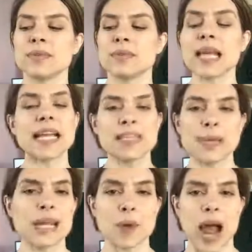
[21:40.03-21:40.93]

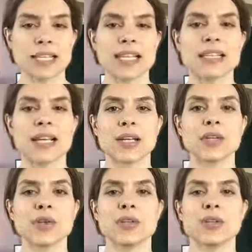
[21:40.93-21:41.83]
90-minute practice that
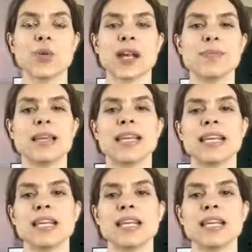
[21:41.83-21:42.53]
includes a 20-minute